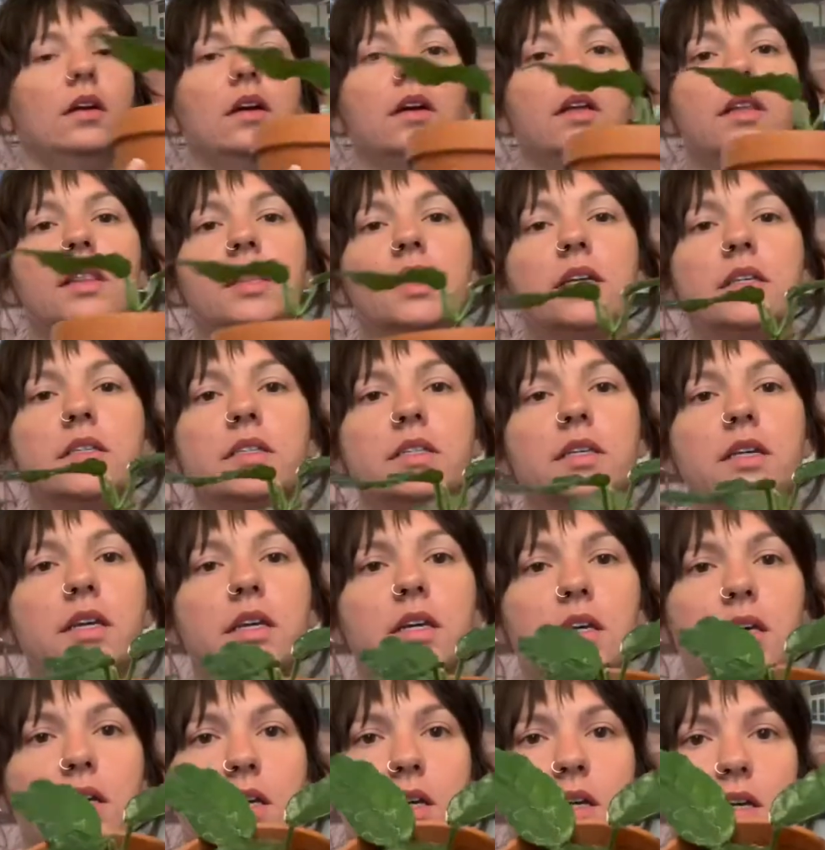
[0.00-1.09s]
This
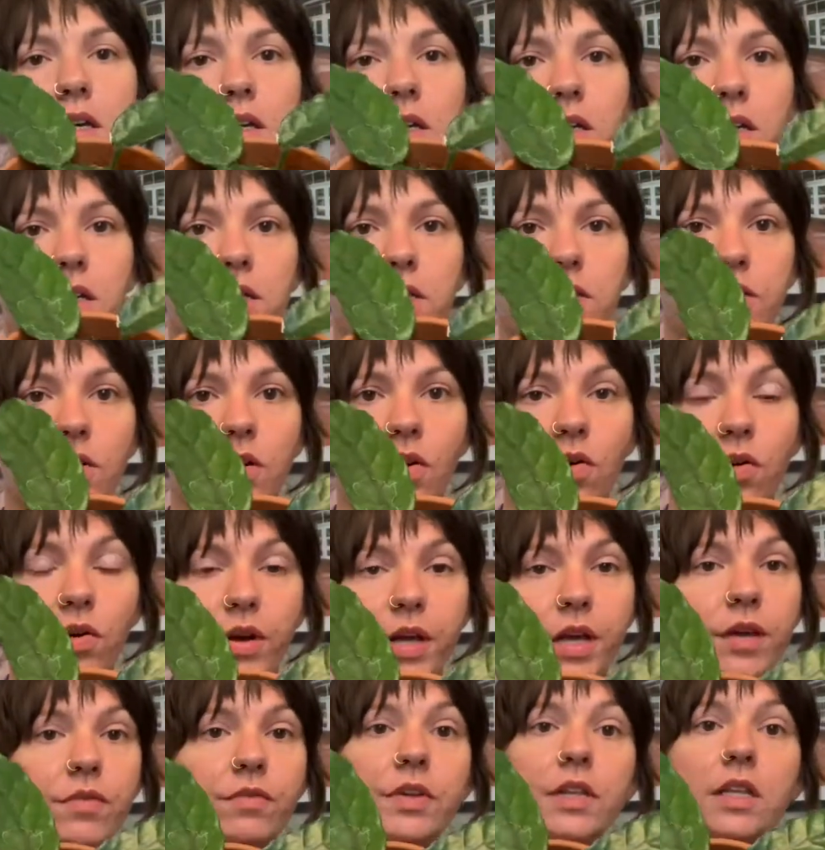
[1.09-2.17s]
is Hoya
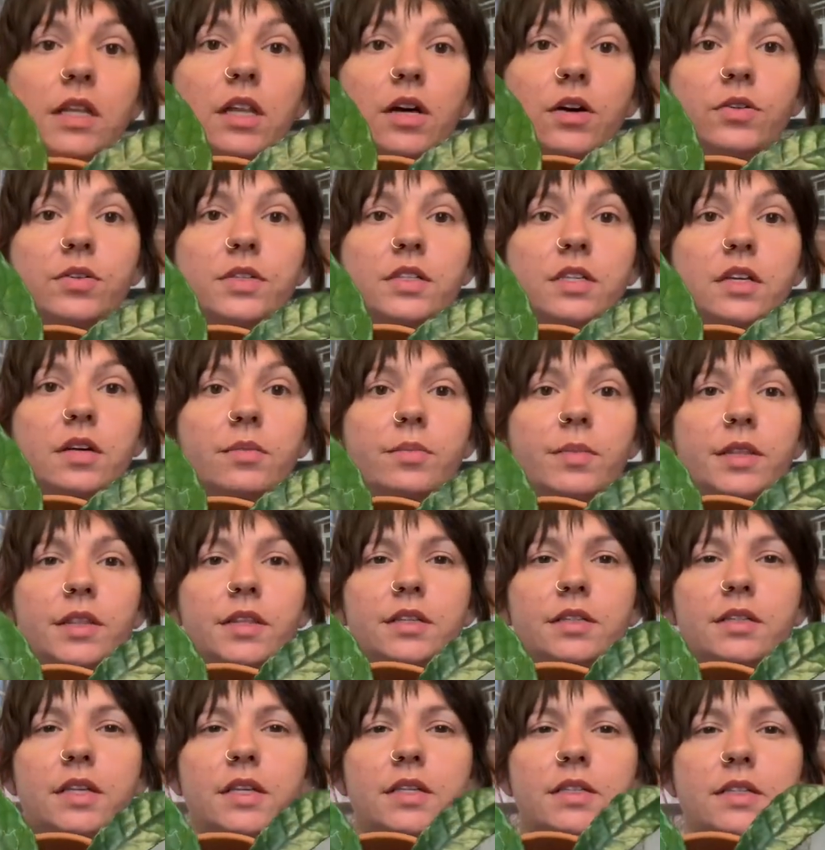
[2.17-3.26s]
villosa, but this
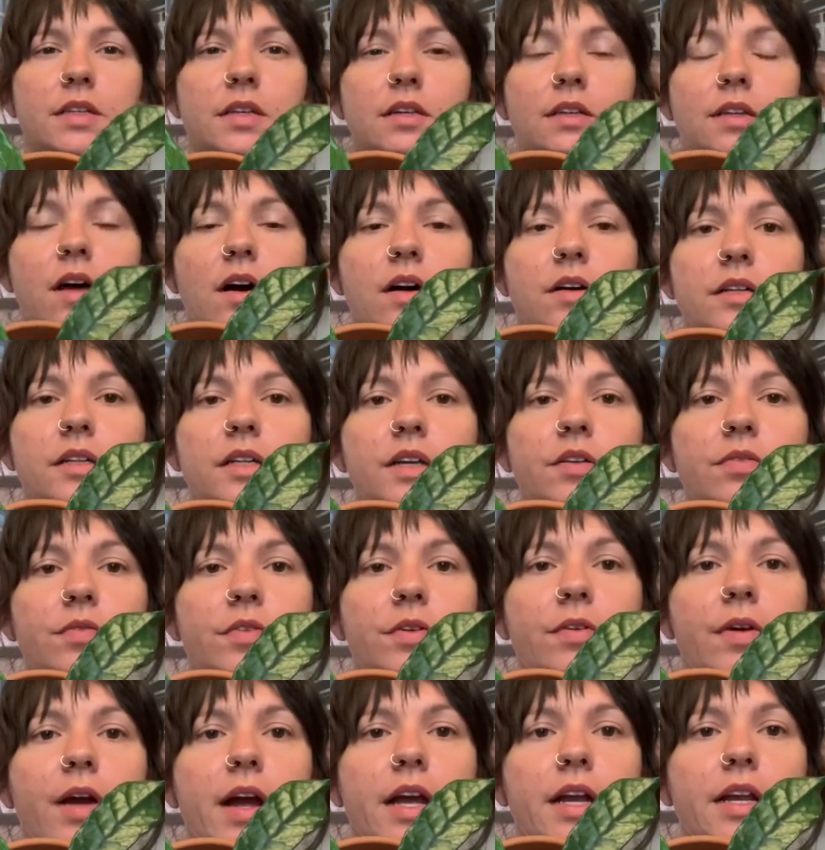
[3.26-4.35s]
is the longleaf
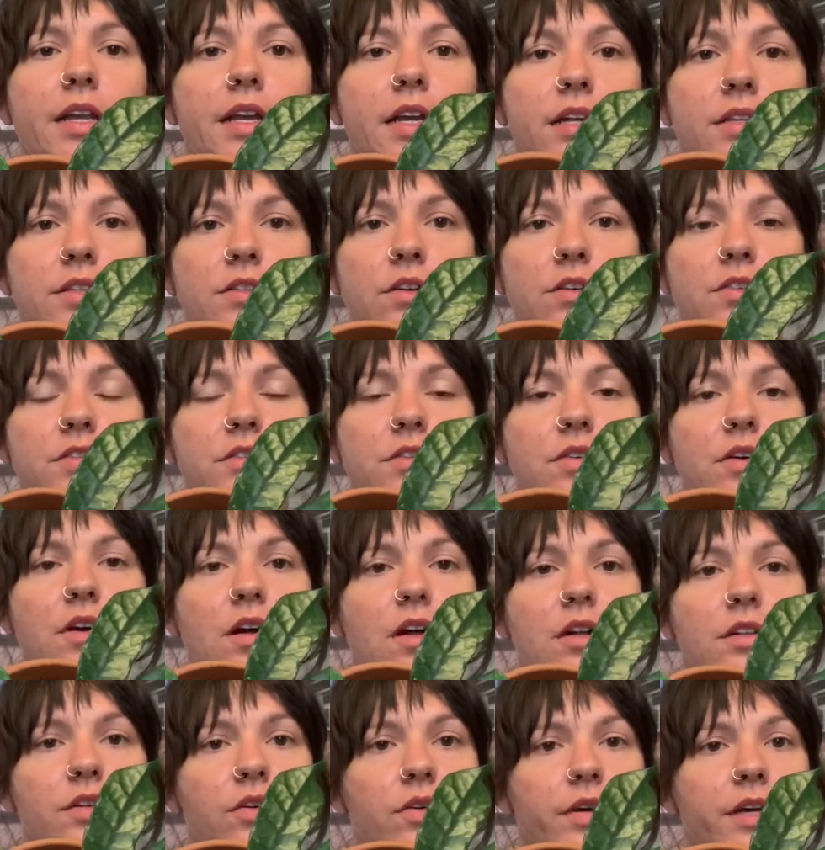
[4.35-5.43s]
variety. It's also called
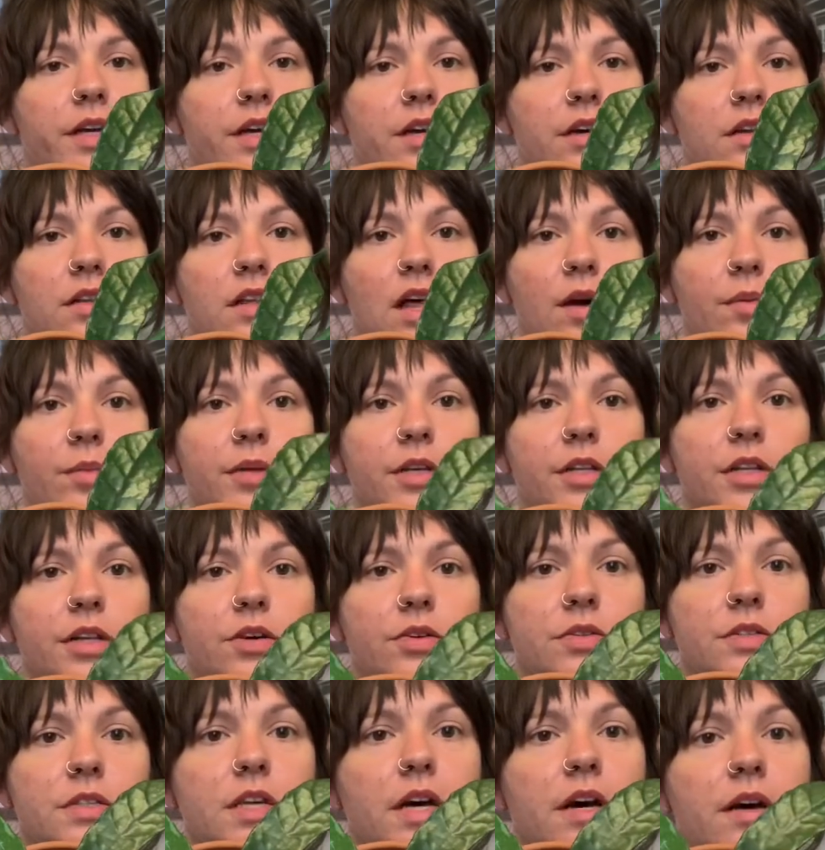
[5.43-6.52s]
Hoya
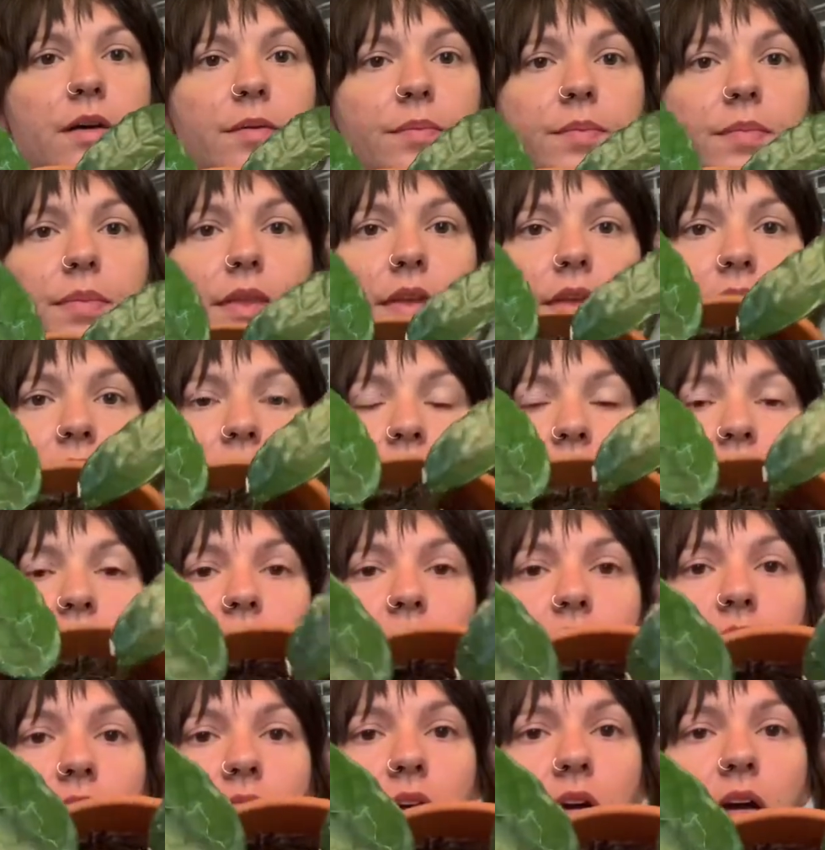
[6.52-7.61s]
globulosa.
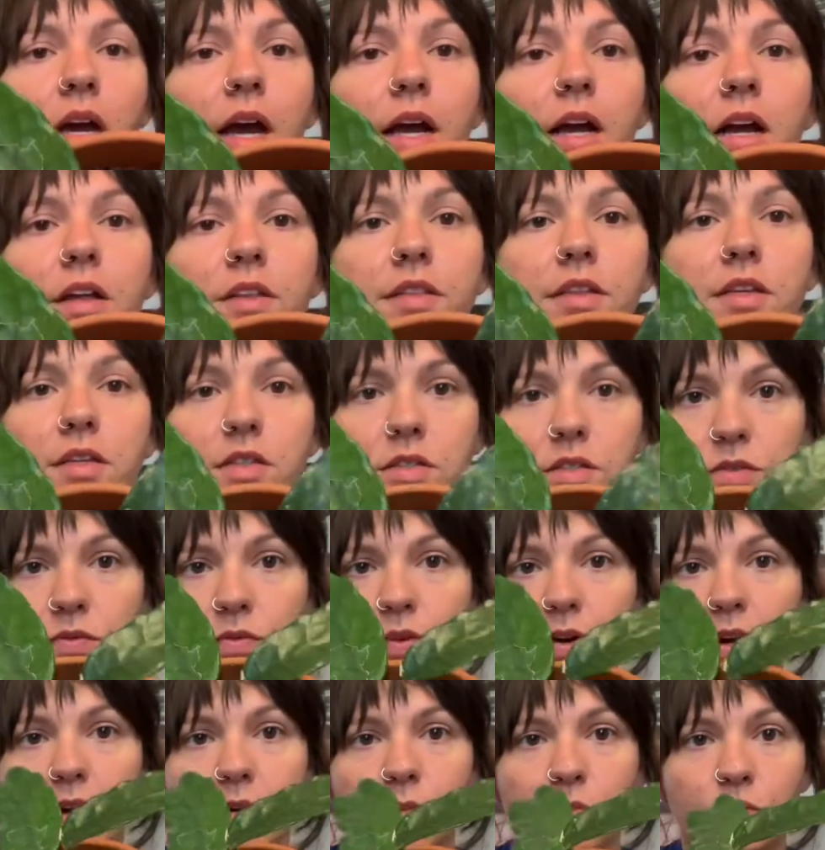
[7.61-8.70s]
I got this
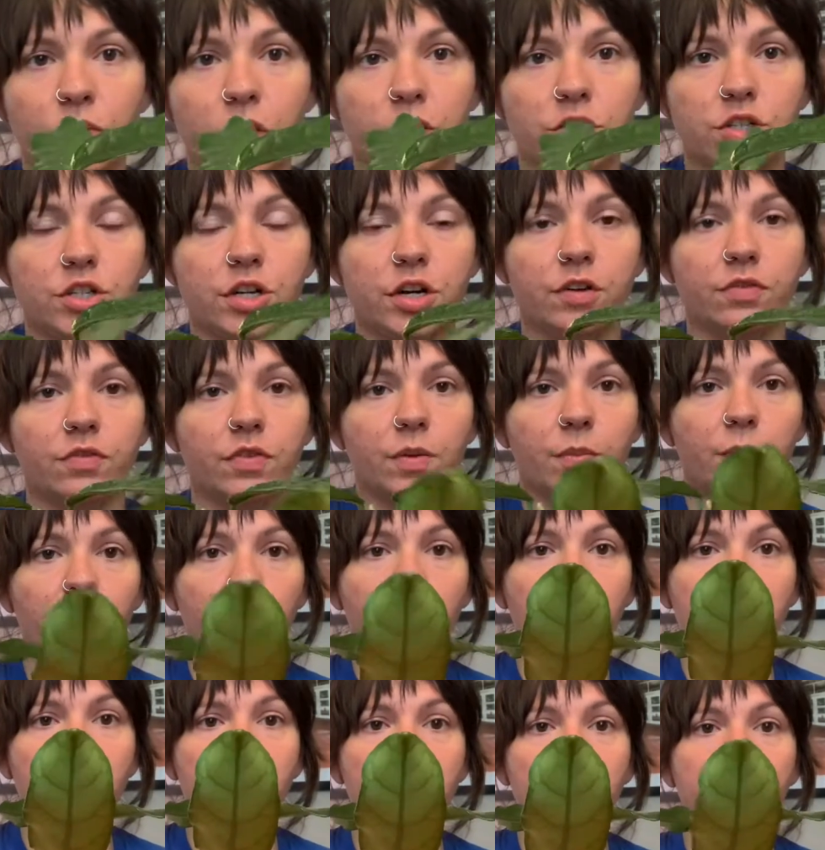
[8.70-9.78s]
from Russia, from a
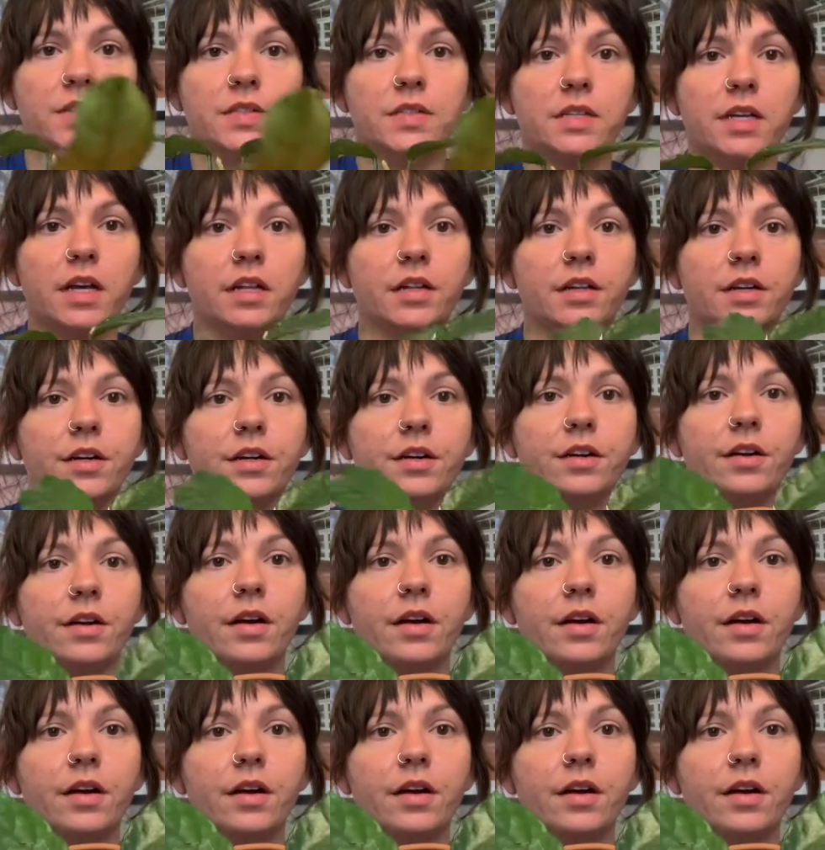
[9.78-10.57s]
Russian seller.